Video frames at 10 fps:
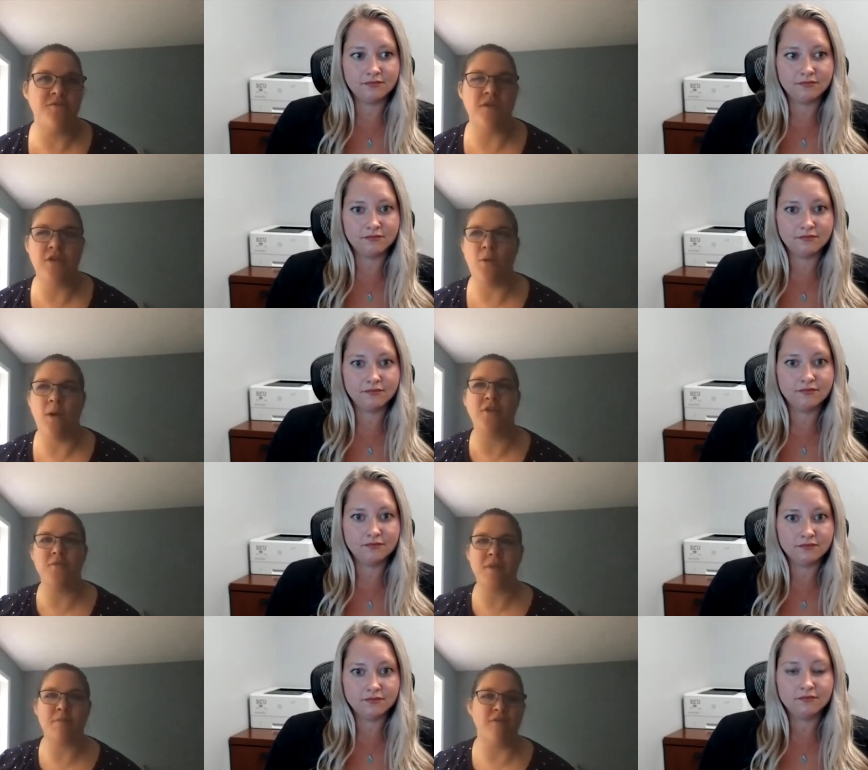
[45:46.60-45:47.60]
Speaker 1: you know, other
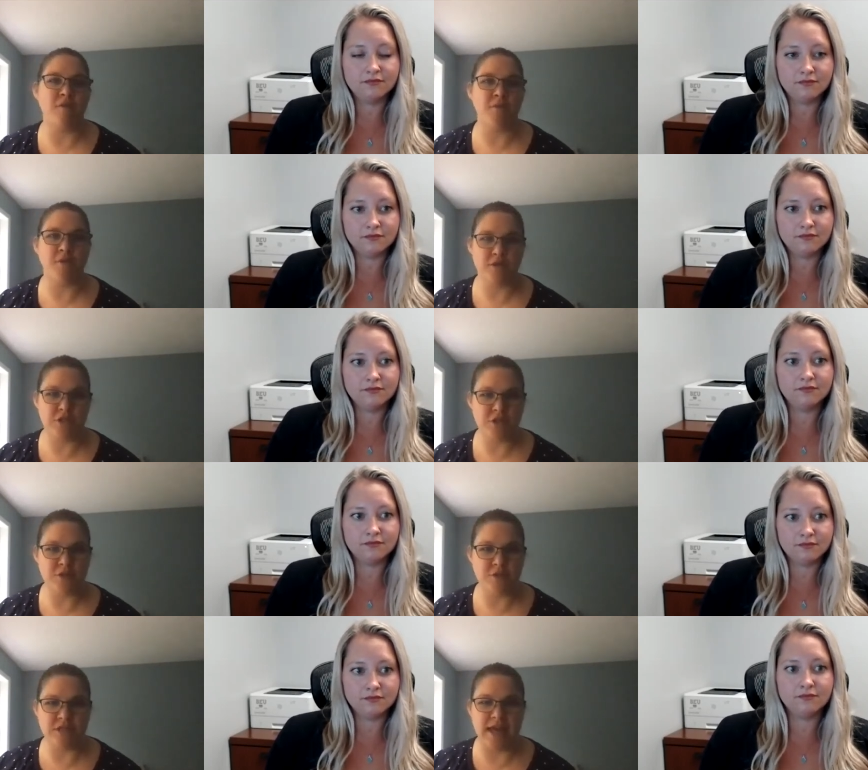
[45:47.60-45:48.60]
people have approached
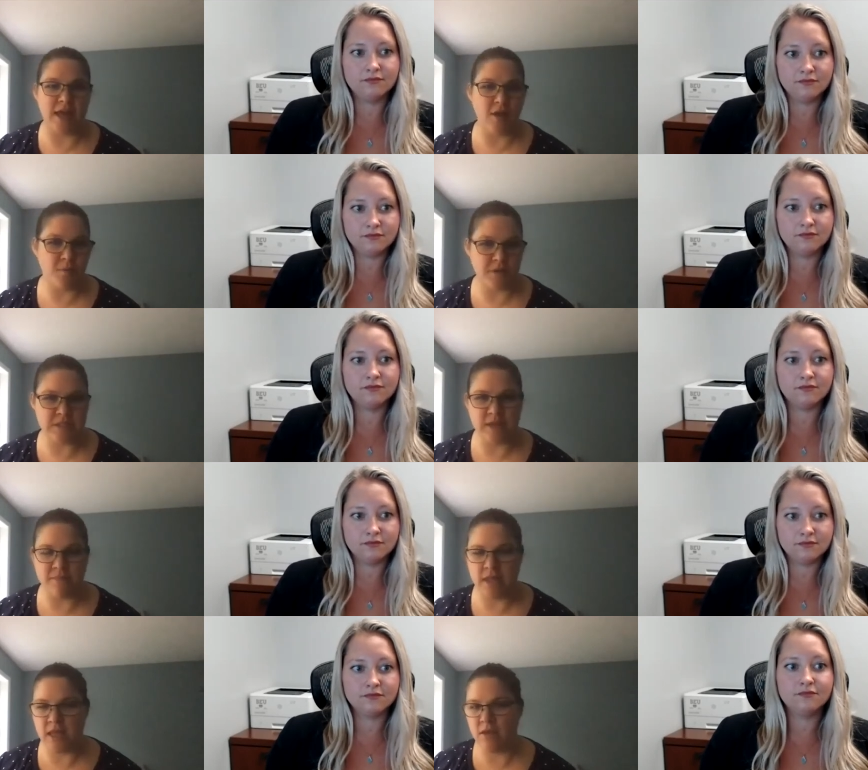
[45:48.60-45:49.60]
you to help with
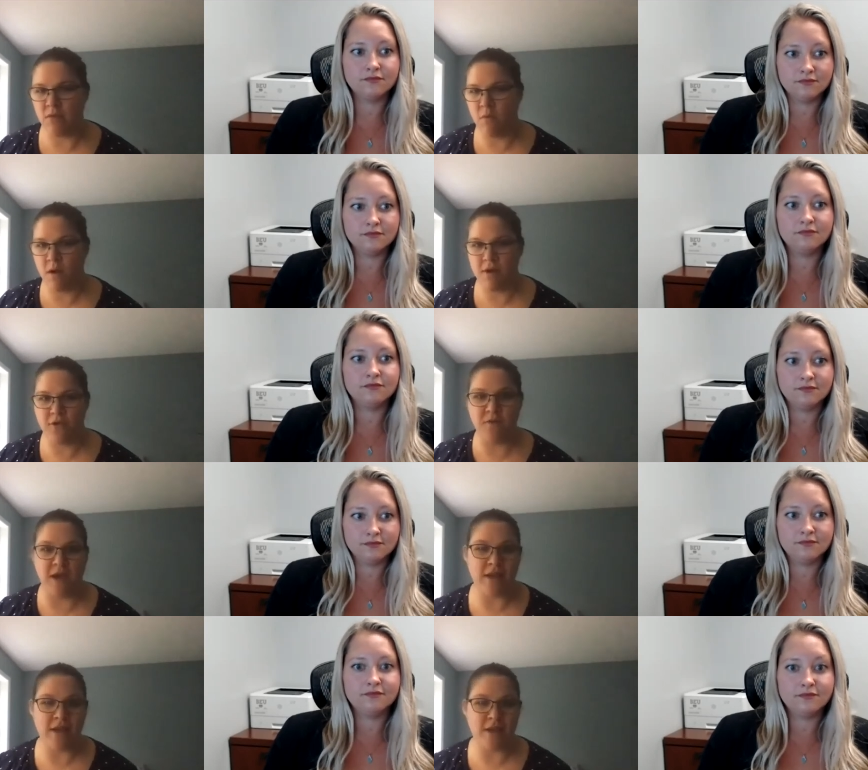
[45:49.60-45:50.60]
something or you find
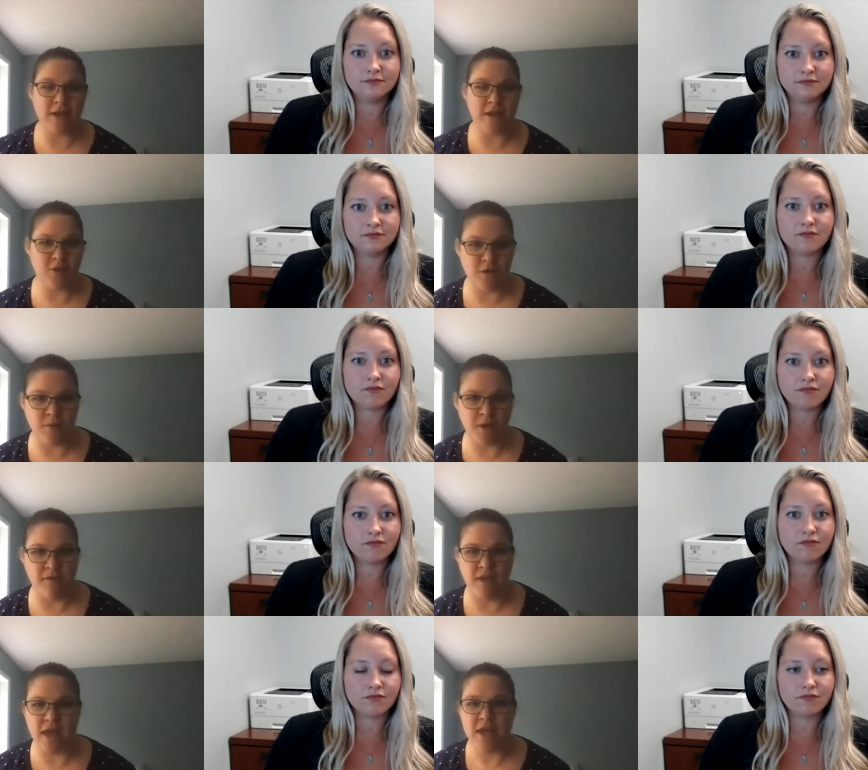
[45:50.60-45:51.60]
a new nonprofit,
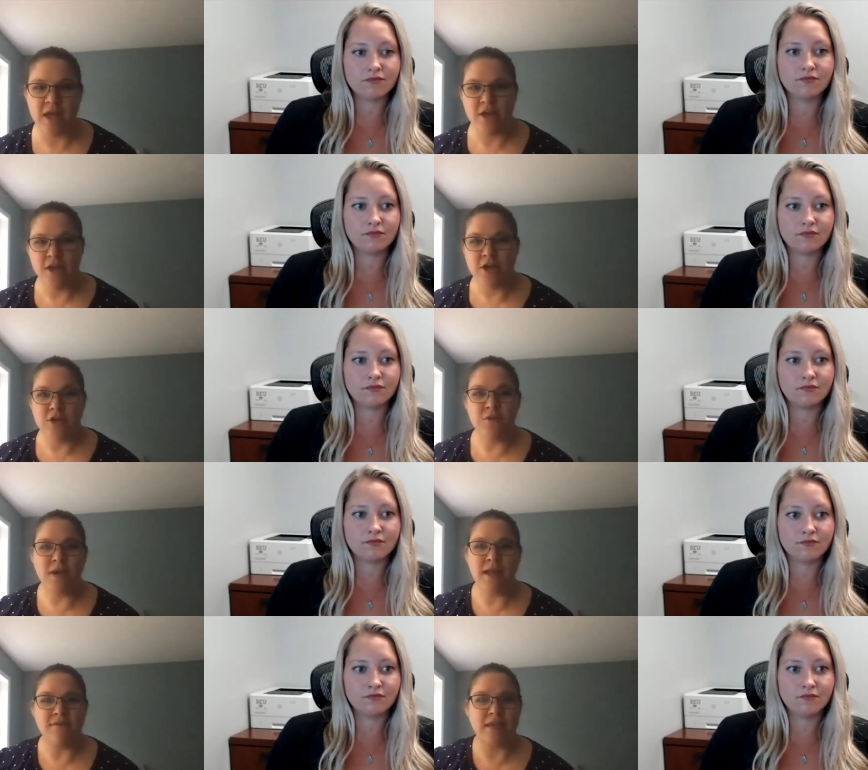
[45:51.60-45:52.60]
you kind
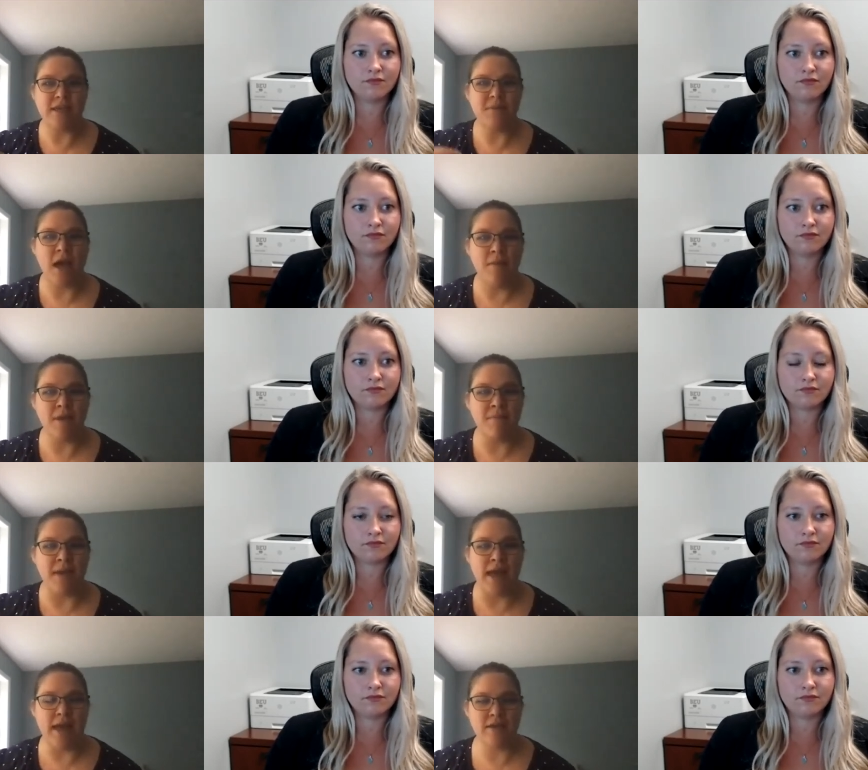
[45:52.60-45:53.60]
of keep coming
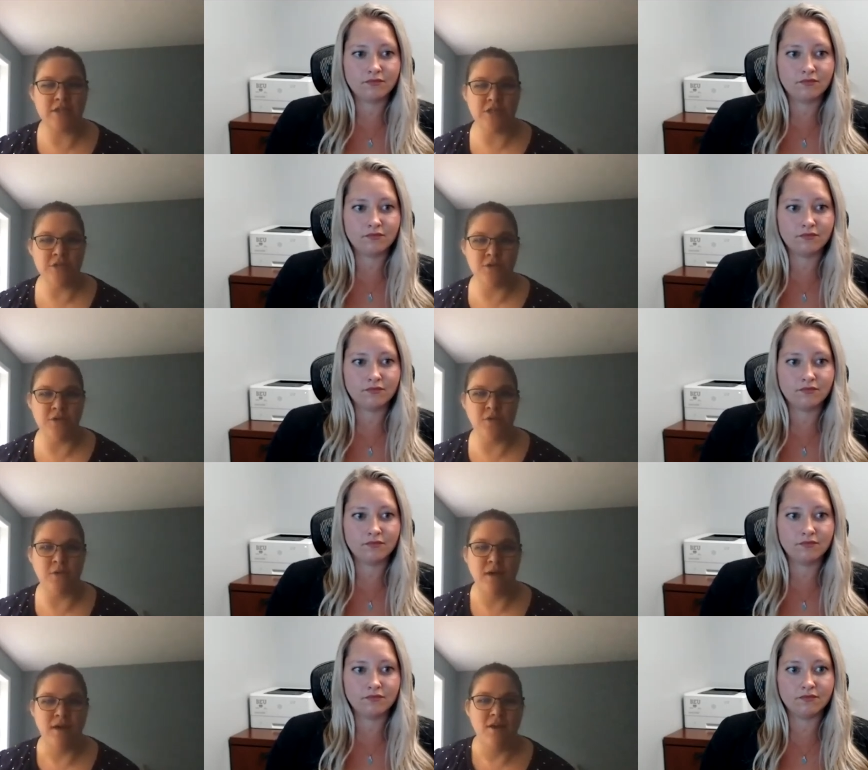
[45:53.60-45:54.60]
back to
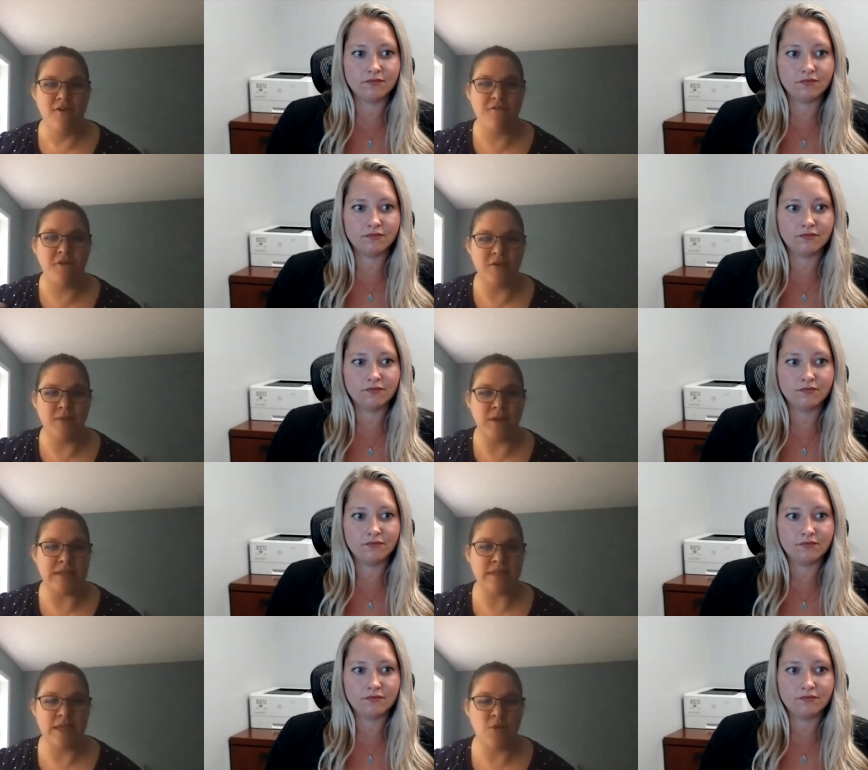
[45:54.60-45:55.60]

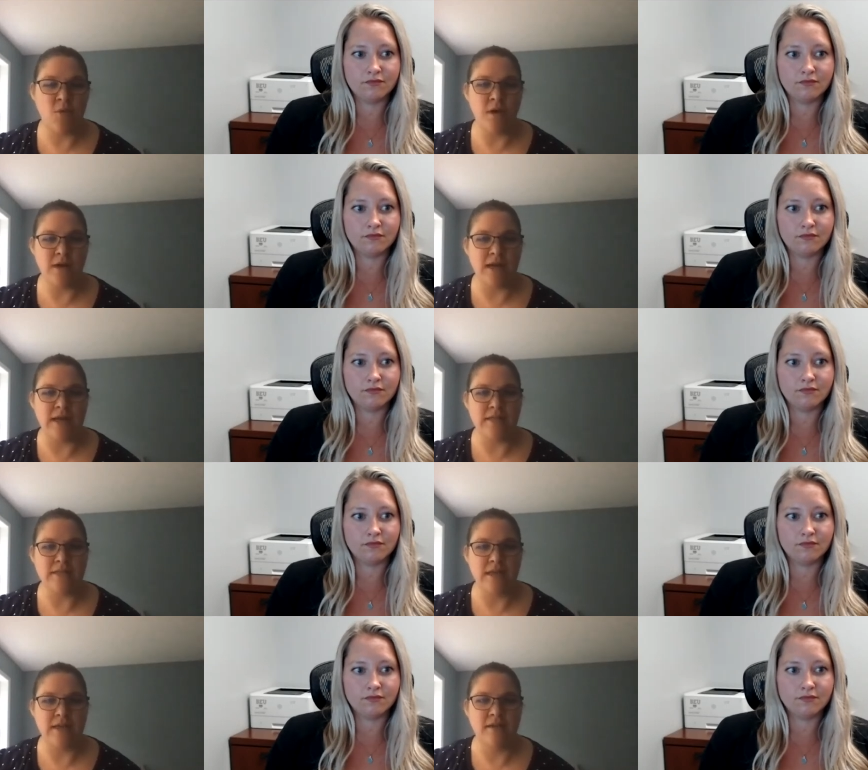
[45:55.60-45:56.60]
fundraising and
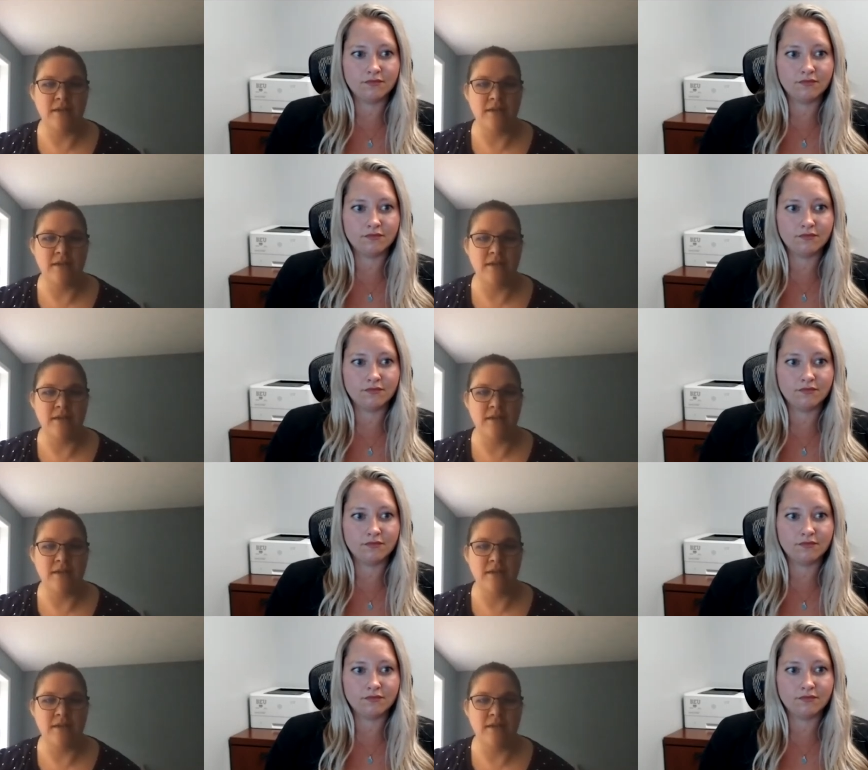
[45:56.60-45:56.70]
organizing.